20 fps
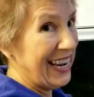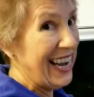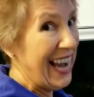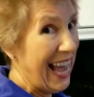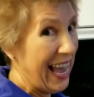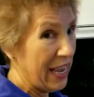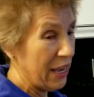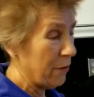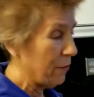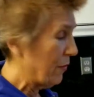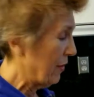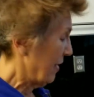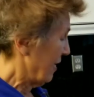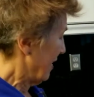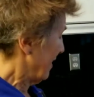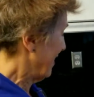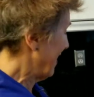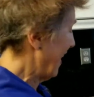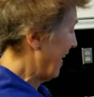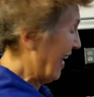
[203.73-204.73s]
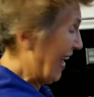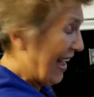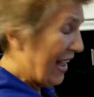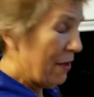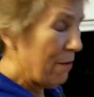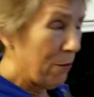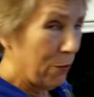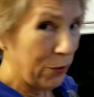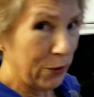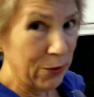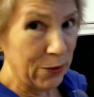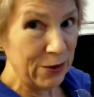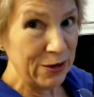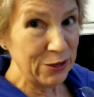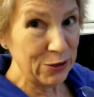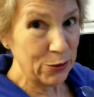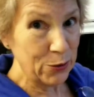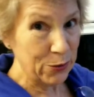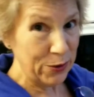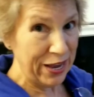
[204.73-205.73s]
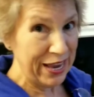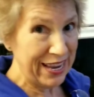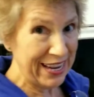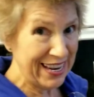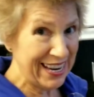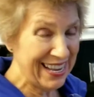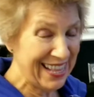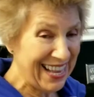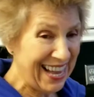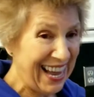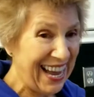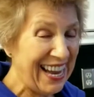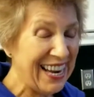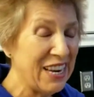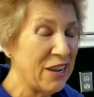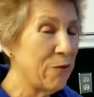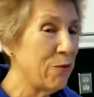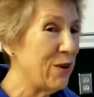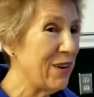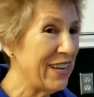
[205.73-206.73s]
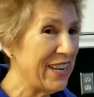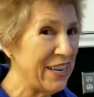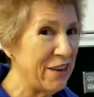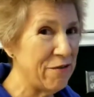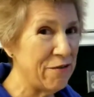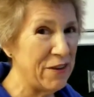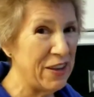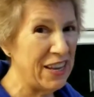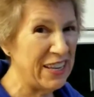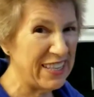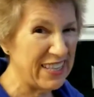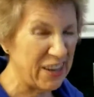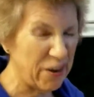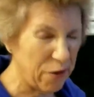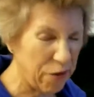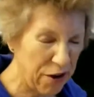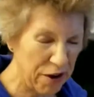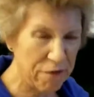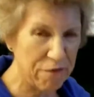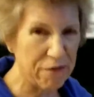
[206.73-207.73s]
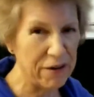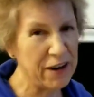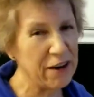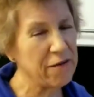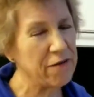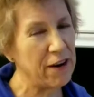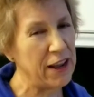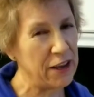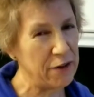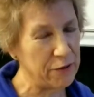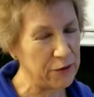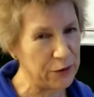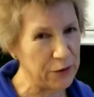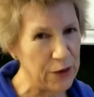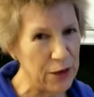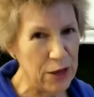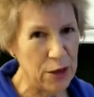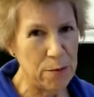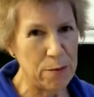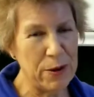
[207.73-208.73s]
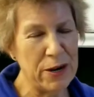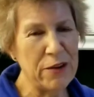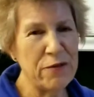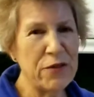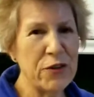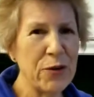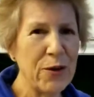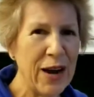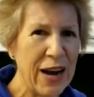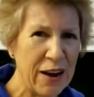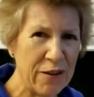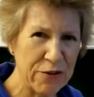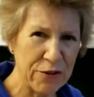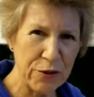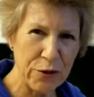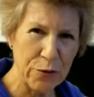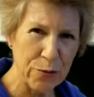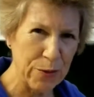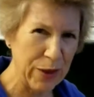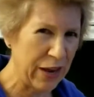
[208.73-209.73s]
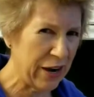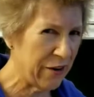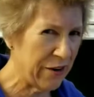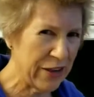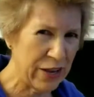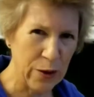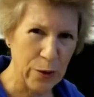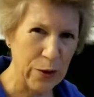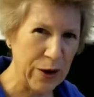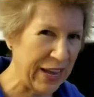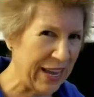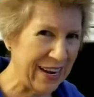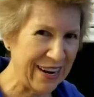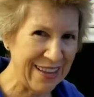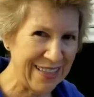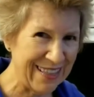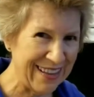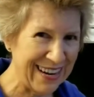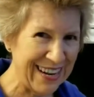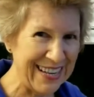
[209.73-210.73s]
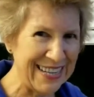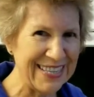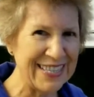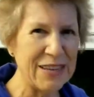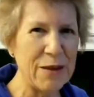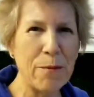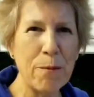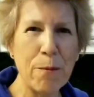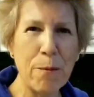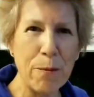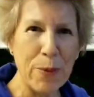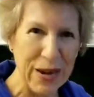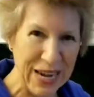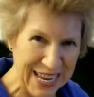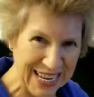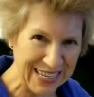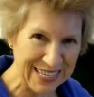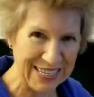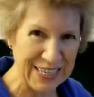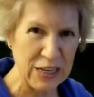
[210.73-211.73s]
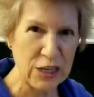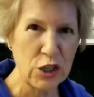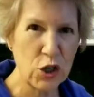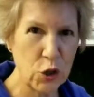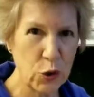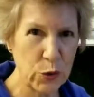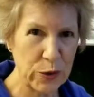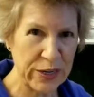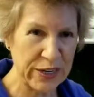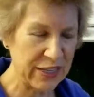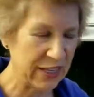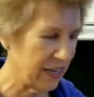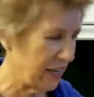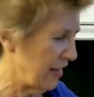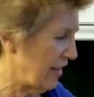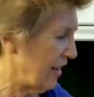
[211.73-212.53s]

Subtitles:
lime. The lime, we're going to grate it, and it will give a terrific flavor. But if you have turmeric or anything else, please do it.